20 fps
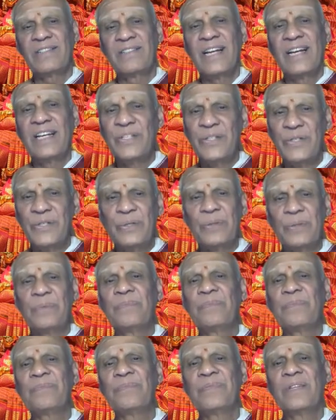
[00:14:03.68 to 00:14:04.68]
That is true.
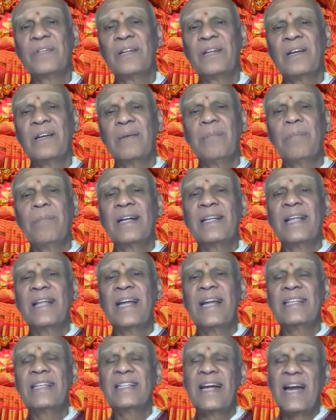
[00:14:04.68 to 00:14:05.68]
But
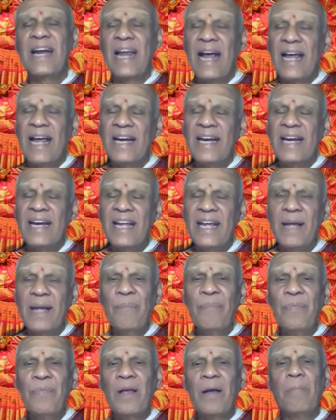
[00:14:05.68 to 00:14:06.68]
there is
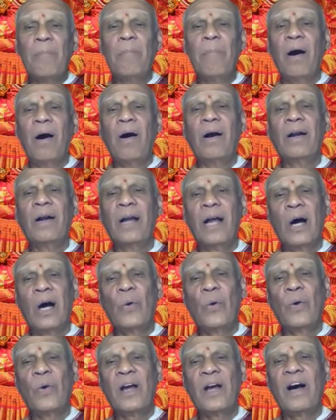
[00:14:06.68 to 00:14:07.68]
clarity born
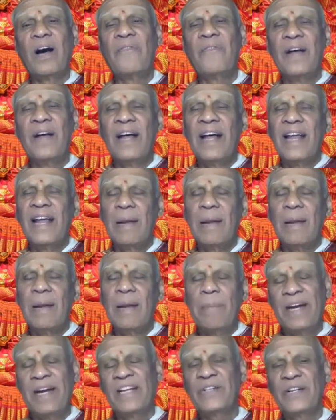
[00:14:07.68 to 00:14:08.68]
out of
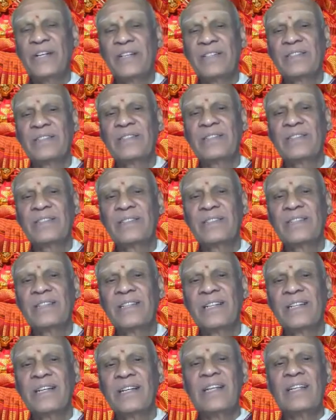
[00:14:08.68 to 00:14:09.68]
repetition.
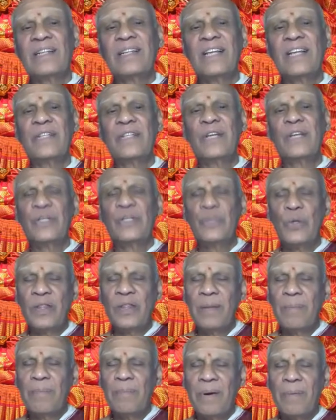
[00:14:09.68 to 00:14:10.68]
The
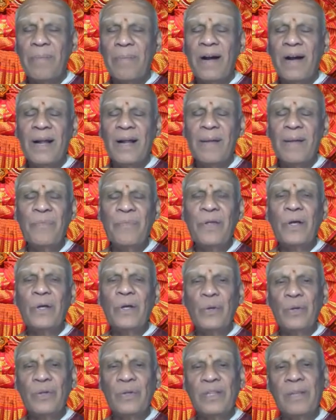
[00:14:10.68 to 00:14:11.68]
Shruti Pramanam,
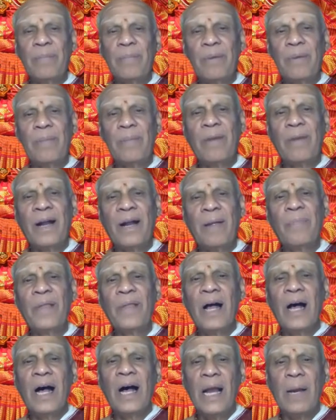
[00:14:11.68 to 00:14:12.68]
Yukti Pramanam,
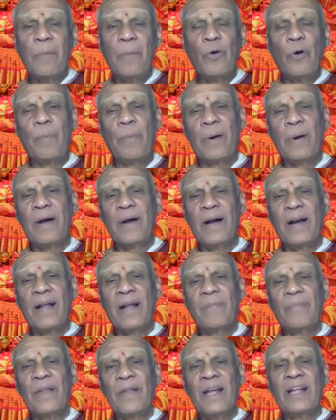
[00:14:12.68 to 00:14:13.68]
Anubhava
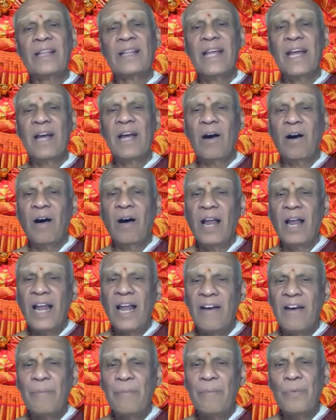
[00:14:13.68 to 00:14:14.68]
Pramanam, they all
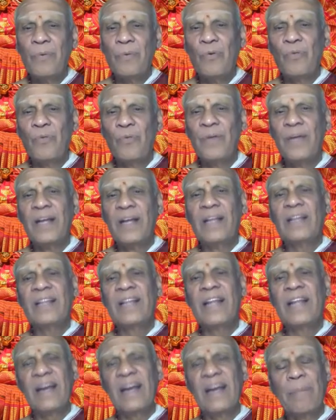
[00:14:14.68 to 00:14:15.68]
have proved
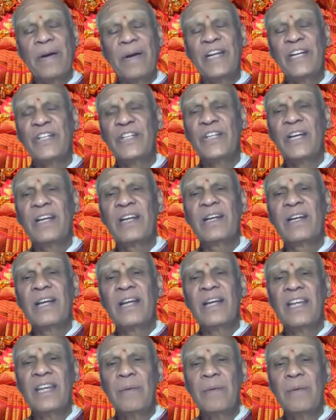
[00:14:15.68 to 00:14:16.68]
that repetition
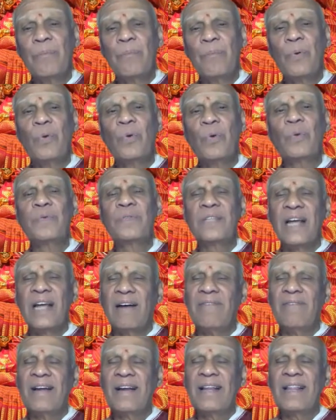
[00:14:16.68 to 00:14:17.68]
improves
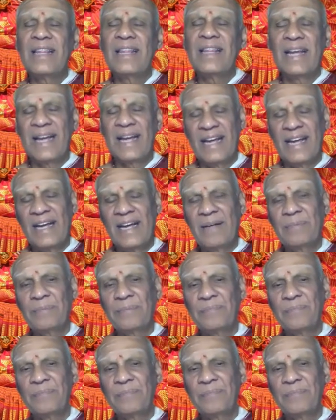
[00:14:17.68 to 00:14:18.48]
our thinking.